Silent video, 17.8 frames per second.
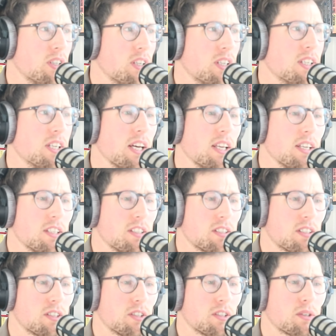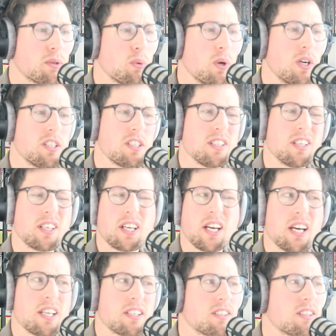Yeah, that's a good question, I
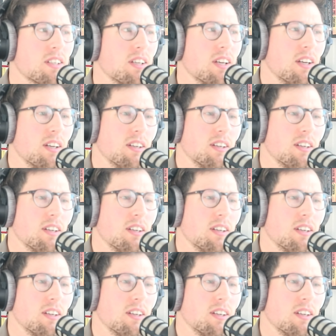guess.